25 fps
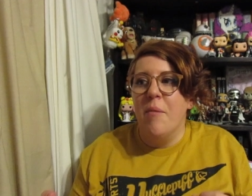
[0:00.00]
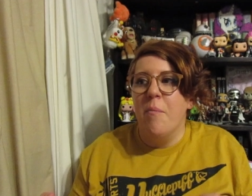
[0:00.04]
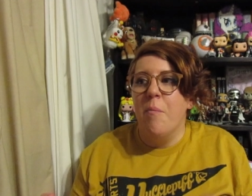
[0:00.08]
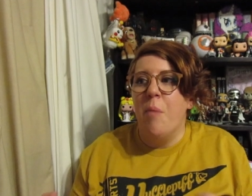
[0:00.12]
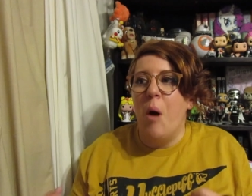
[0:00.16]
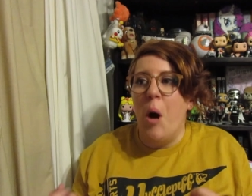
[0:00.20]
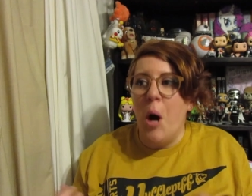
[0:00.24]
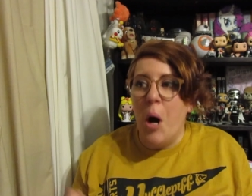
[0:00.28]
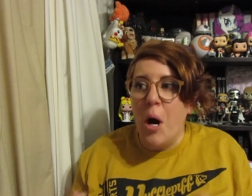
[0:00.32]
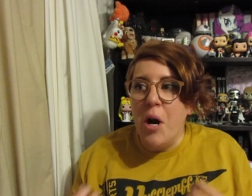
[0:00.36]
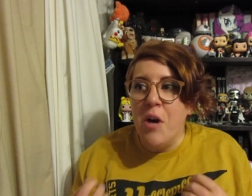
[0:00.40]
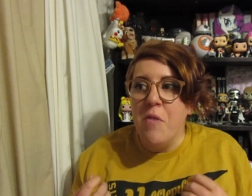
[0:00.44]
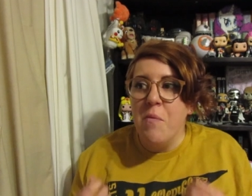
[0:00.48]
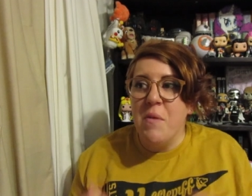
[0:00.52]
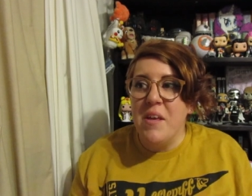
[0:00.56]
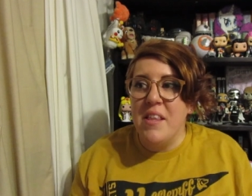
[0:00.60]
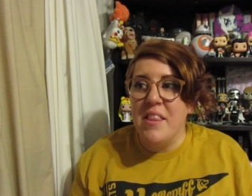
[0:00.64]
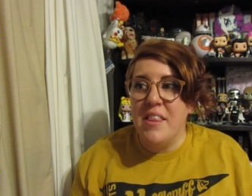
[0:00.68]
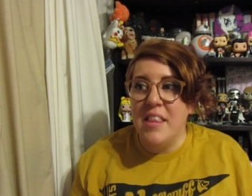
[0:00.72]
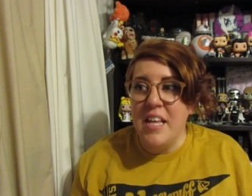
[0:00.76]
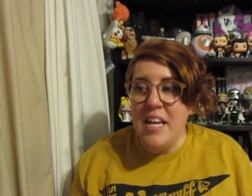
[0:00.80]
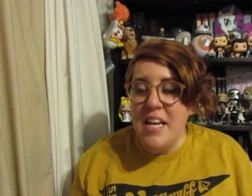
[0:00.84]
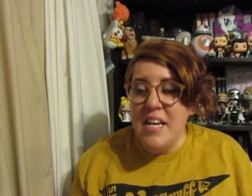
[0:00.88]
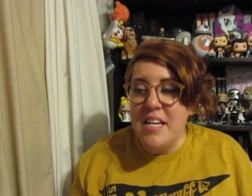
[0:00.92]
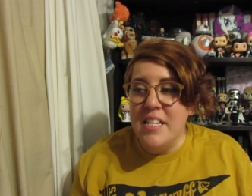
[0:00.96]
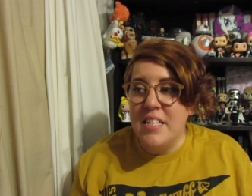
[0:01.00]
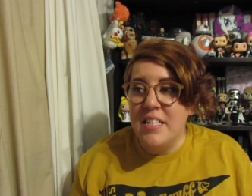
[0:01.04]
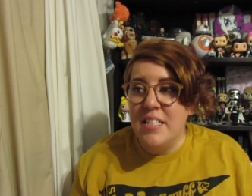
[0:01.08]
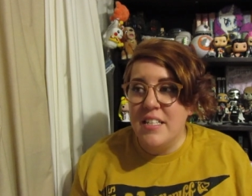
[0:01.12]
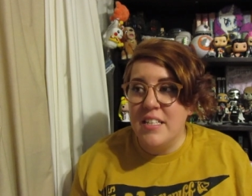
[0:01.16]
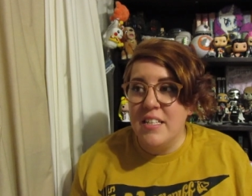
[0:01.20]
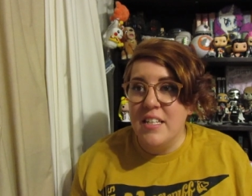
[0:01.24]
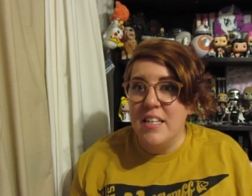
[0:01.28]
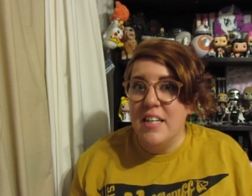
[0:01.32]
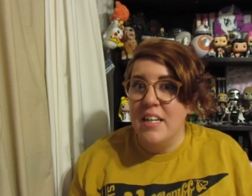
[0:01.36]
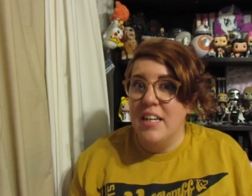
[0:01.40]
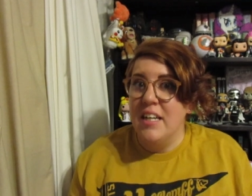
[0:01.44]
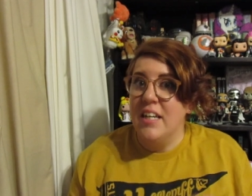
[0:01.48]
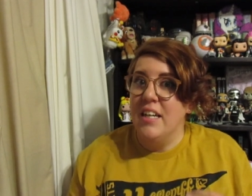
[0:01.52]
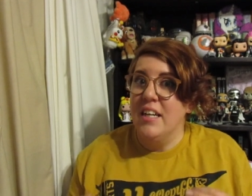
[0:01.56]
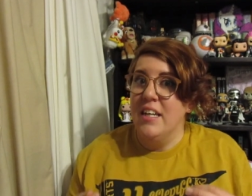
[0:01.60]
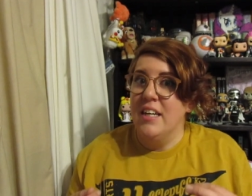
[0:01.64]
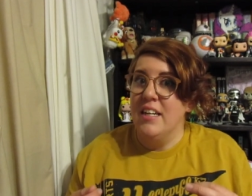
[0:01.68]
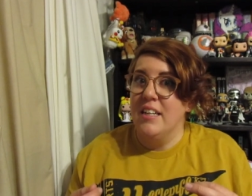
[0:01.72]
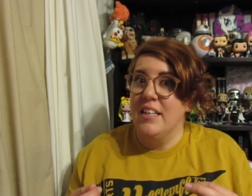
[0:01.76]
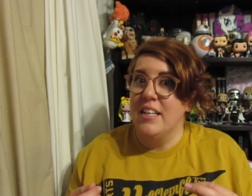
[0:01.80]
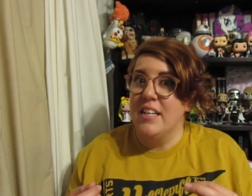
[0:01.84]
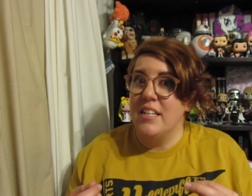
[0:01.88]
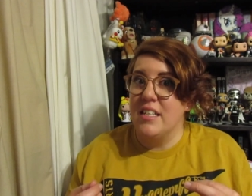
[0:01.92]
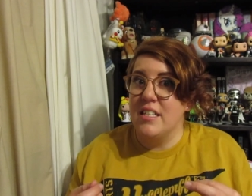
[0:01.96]
Part of me thinks
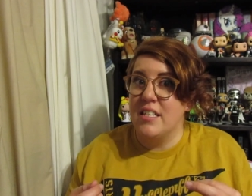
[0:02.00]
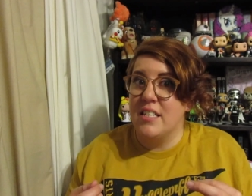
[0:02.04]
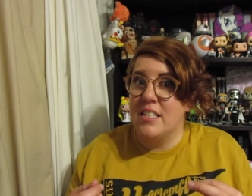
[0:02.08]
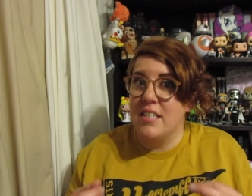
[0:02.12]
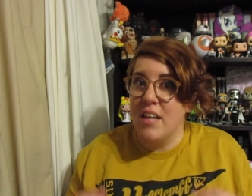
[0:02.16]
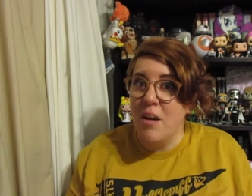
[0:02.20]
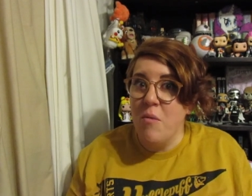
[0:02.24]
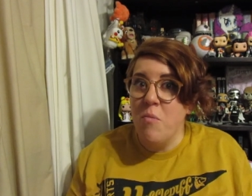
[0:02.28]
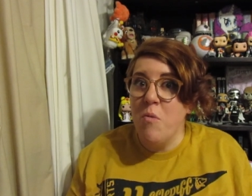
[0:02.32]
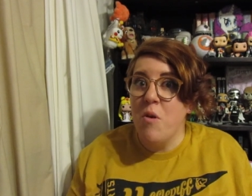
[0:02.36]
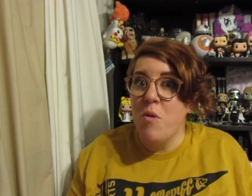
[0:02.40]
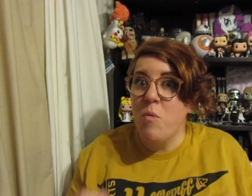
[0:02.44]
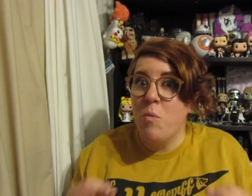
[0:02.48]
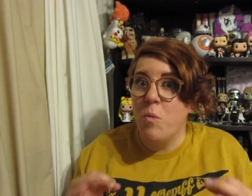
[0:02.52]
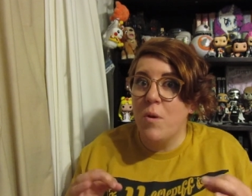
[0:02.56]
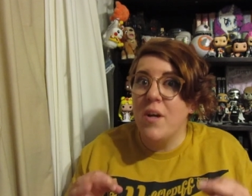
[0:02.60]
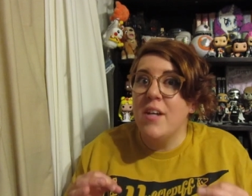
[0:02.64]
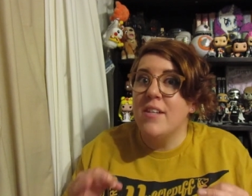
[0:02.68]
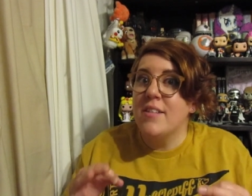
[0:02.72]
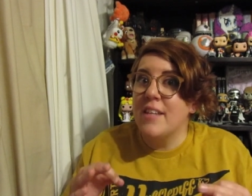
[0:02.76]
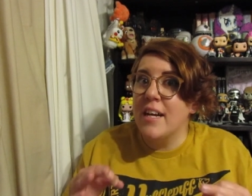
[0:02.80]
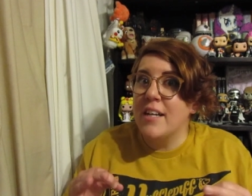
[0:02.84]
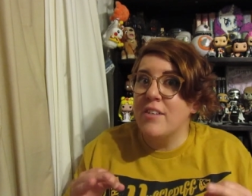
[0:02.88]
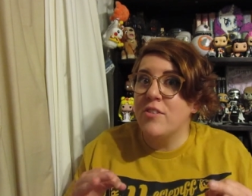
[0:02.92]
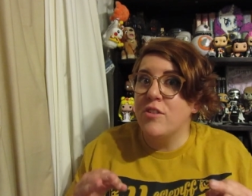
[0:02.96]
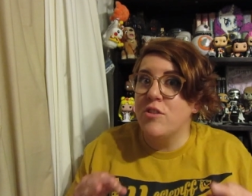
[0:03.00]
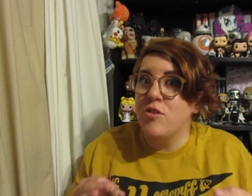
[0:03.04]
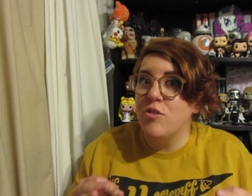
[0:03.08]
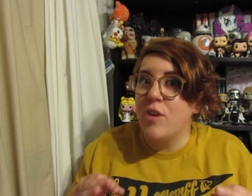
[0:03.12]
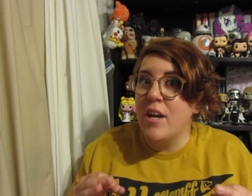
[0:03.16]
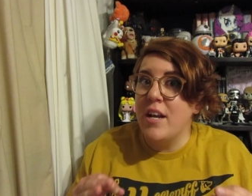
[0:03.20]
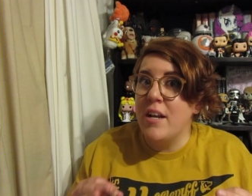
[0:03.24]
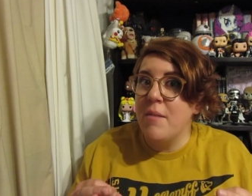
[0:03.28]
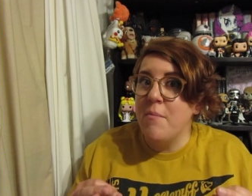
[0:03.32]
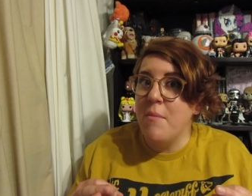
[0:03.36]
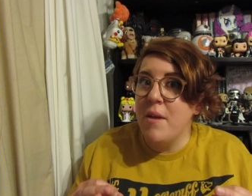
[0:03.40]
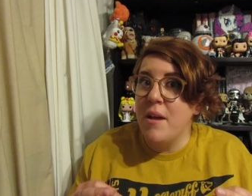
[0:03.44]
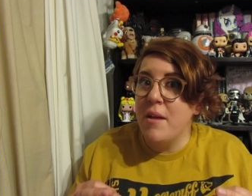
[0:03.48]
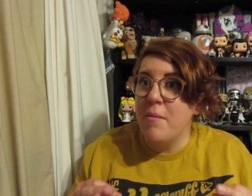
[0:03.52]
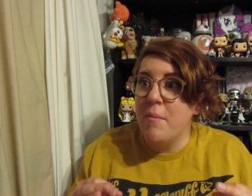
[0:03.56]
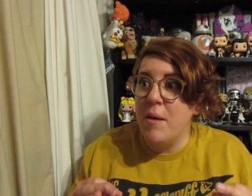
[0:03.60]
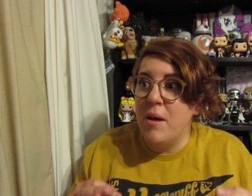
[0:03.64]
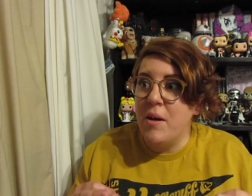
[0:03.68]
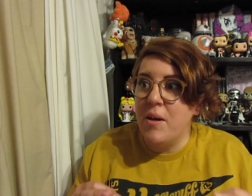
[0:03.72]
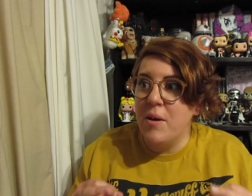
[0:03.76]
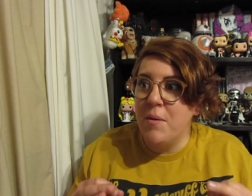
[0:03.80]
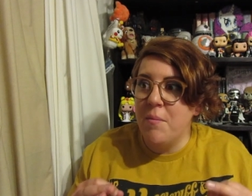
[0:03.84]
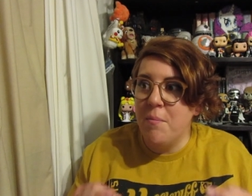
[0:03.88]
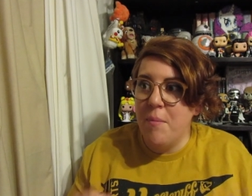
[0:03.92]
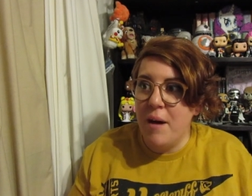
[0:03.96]
that someone was actually trying to make
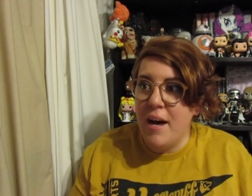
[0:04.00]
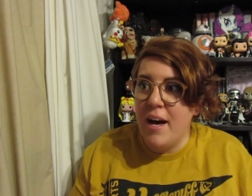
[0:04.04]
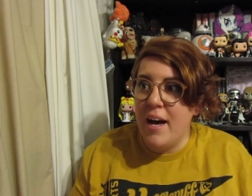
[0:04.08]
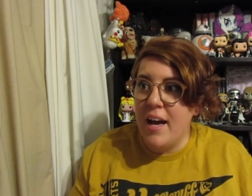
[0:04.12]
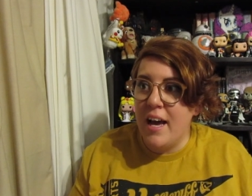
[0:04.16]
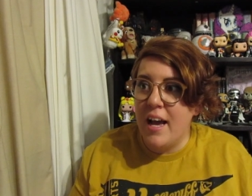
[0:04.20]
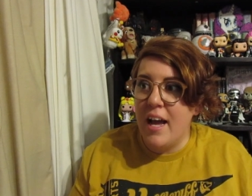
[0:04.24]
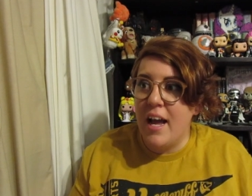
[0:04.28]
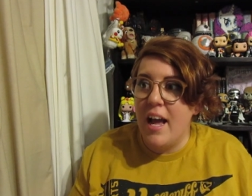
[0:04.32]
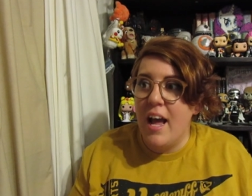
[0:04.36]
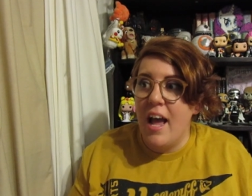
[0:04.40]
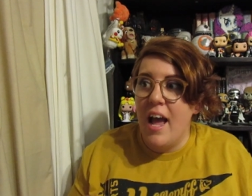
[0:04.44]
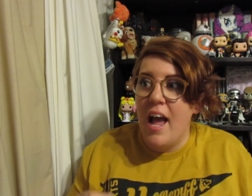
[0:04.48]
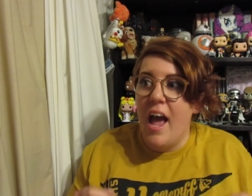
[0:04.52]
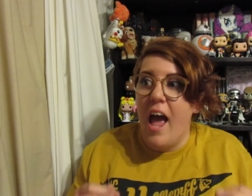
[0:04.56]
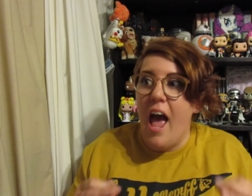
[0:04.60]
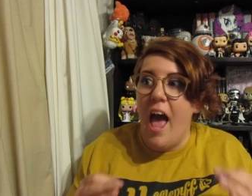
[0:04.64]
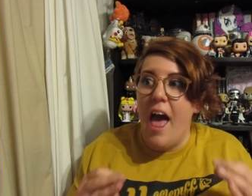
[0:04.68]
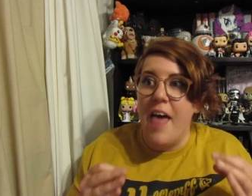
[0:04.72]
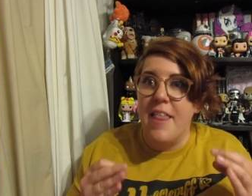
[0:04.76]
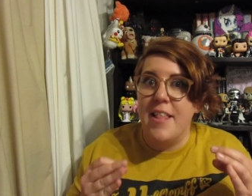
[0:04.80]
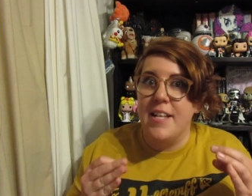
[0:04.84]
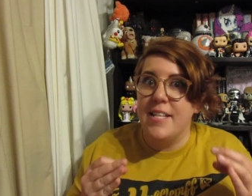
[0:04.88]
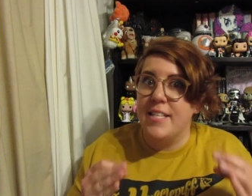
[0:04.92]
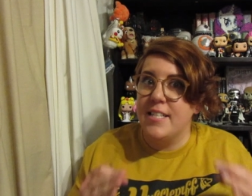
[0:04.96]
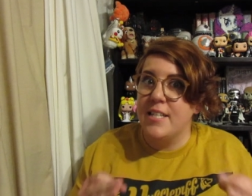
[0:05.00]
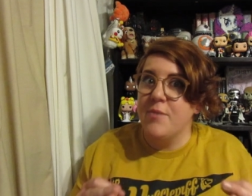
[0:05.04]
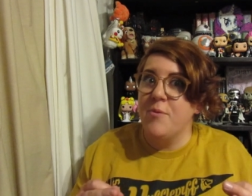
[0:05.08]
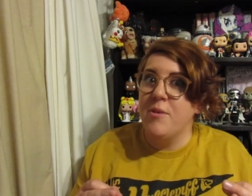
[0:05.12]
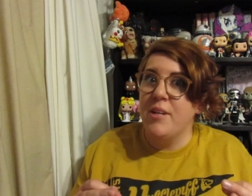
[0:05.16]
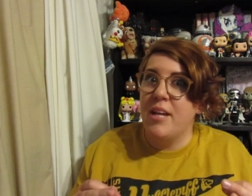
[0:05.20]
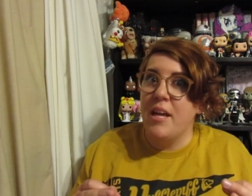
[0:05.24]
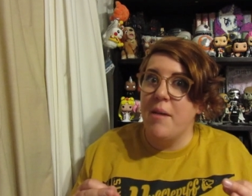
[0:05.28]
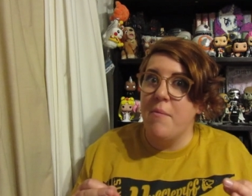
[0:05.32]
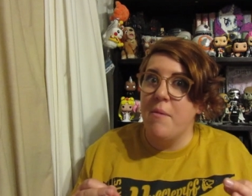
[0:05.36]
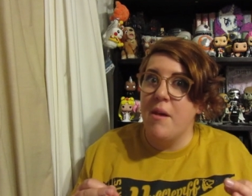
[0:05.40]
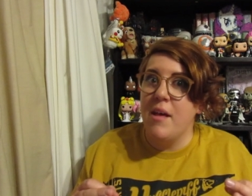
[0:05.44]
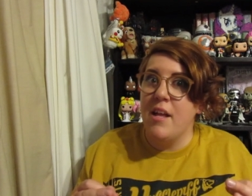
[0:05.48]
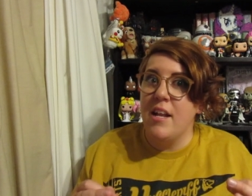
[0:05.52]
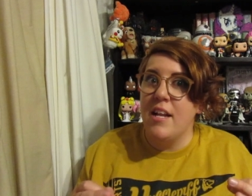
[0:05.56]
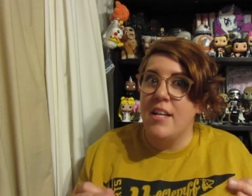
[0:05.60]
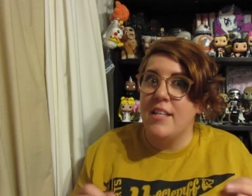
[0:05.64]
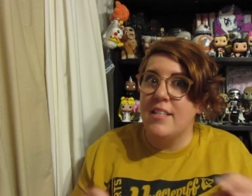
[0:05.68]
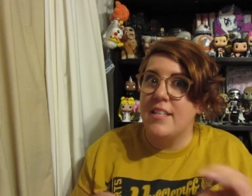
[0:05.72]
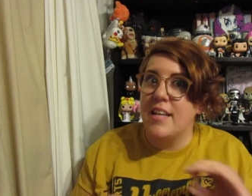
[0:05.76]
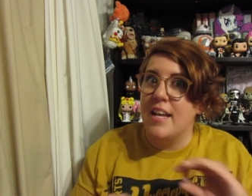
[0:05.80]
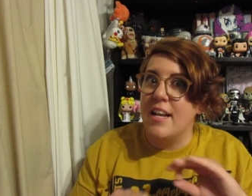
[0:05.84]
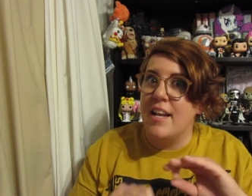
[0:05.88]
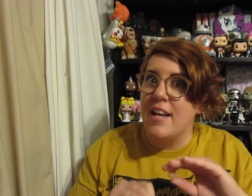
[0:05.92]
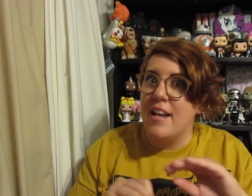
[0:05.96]
Malcolm bi, and then someone came in
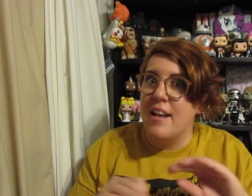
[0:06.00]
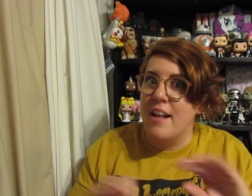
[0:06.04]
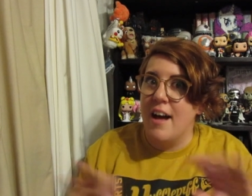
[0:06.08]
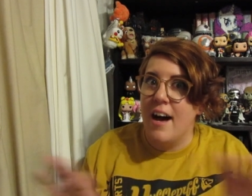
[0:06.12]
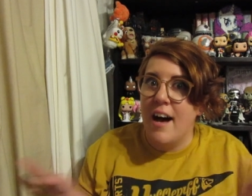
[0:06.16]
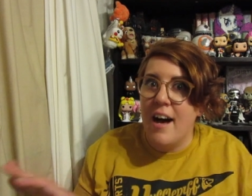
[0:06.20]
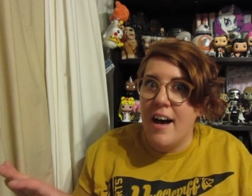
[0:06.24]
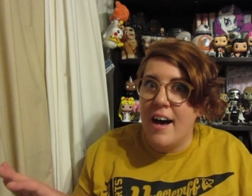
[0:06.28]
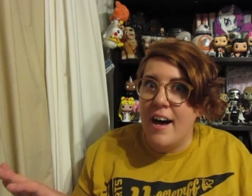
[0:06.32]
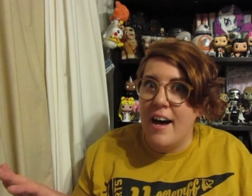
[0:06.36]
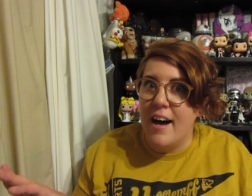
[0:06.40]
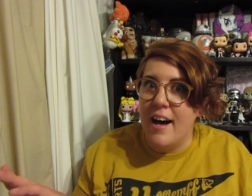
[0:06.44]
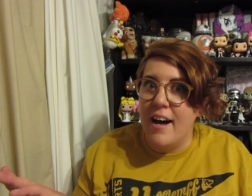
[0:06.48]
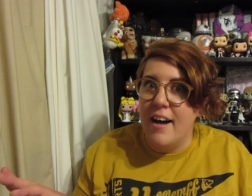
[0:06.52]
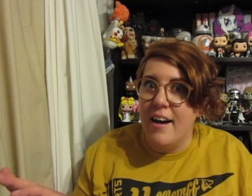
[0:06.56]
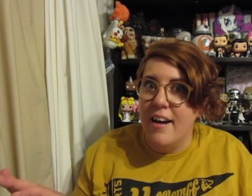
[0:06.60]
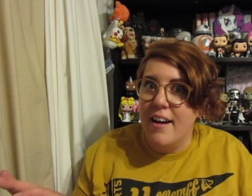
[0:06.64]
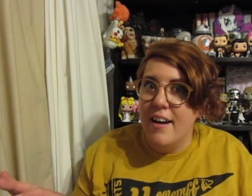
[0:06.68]
and said, nah.